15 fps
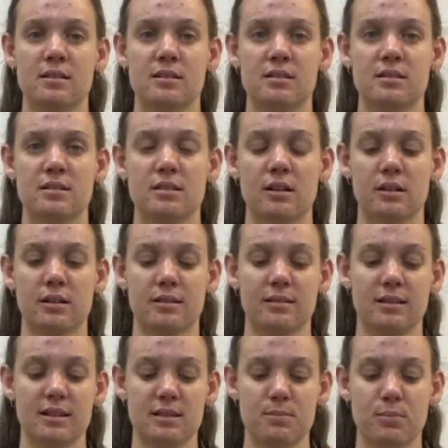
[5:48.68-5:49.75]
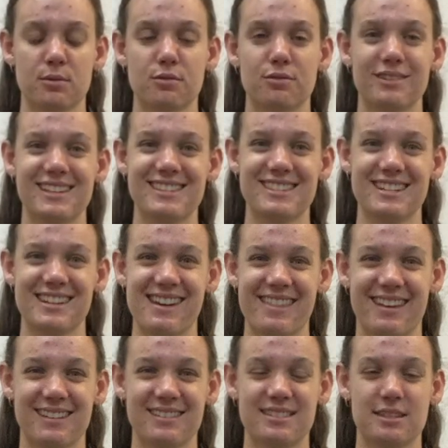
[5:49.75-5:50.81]
So let's put all this
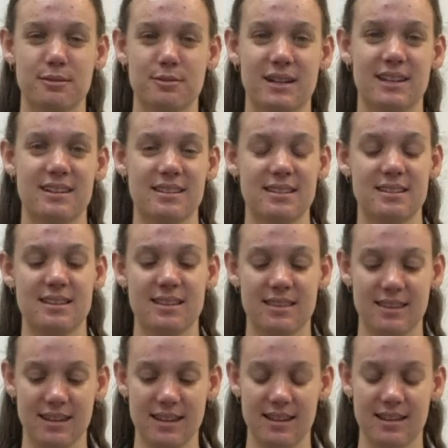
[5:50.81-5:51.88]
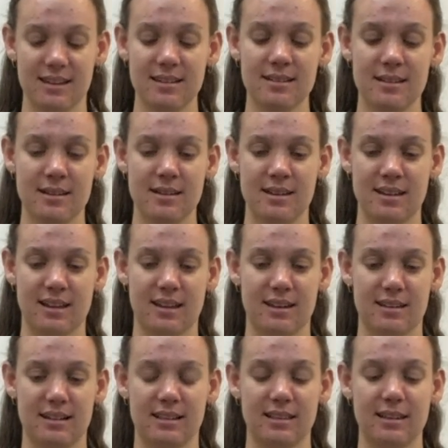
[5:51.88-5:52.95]
together. So we're going to think here, going
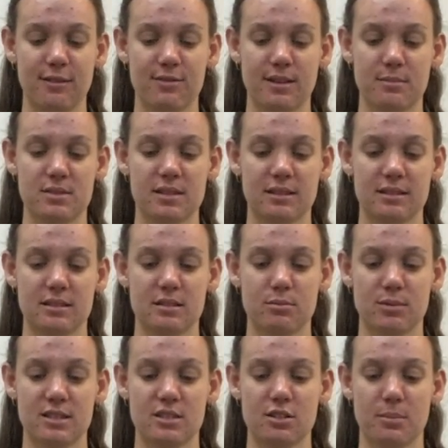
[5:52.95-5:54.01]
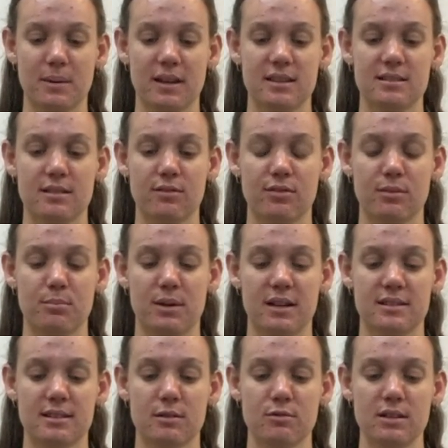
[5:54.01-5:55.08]
to lift up. So we're stopping ourselves from
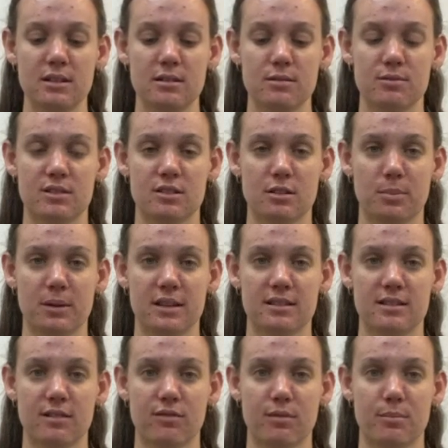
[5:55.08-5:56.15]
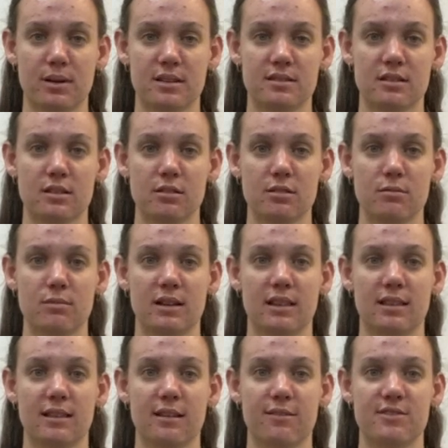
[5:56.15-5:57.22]
passing wind. We're stopping ourselves from passing urine. We're
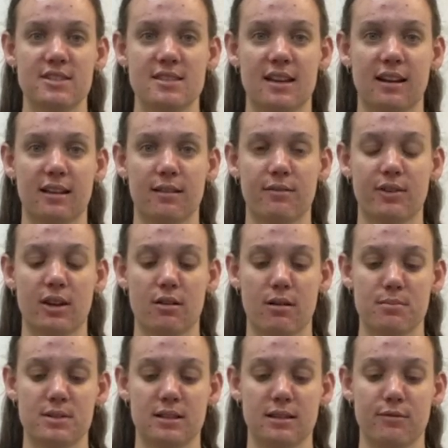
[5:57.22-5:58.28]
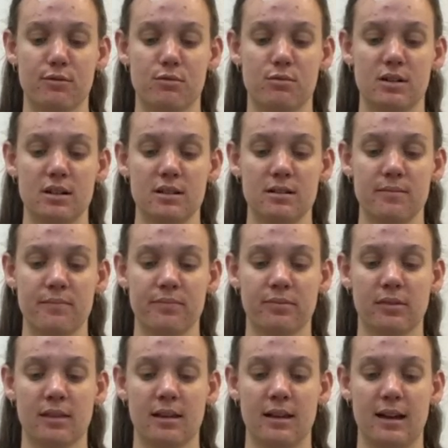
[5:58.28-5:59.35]
lifting that elevator up to level 1.
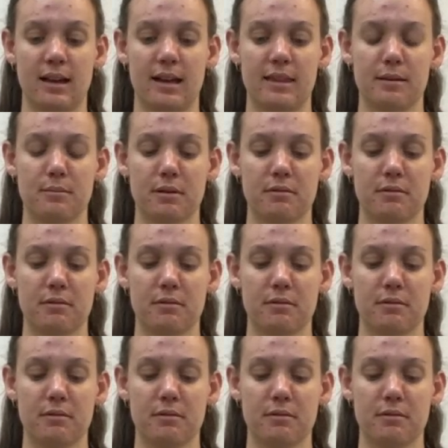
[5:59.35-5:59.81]
And then we're